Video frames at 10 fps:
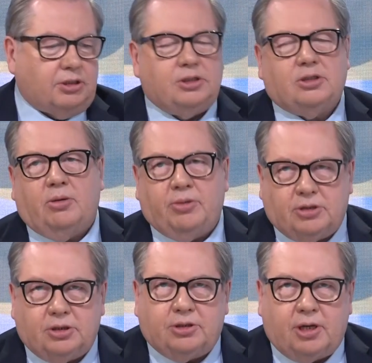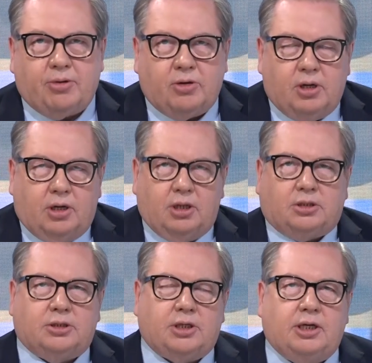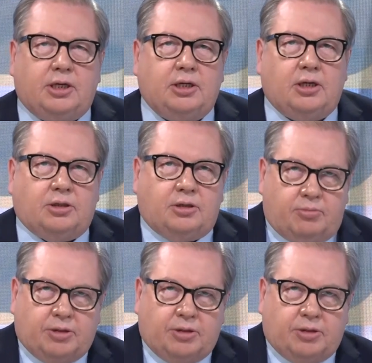He's coming to the demo today in London.